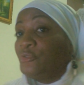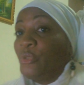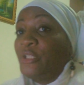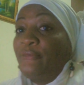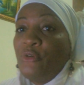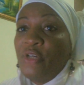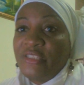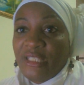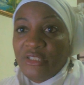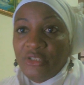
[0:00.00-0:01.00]
24, it
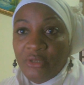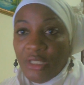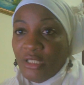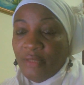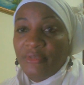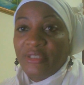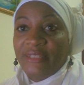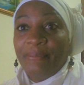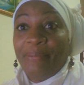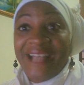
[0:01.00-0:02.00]
says
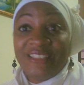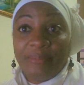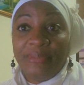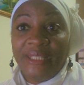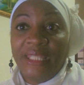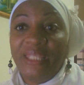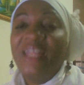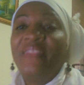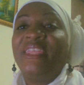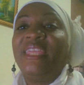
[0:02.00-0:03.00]
possibly
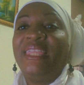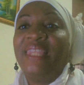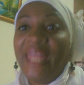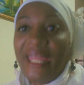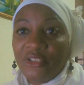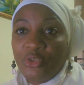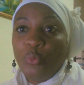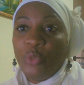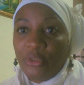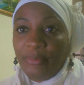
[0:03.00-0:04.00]
the elect
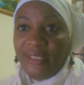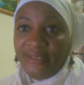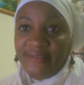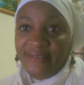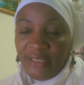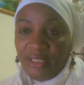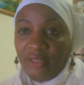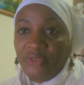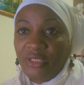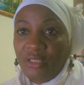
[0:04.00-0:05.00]
will be deceived.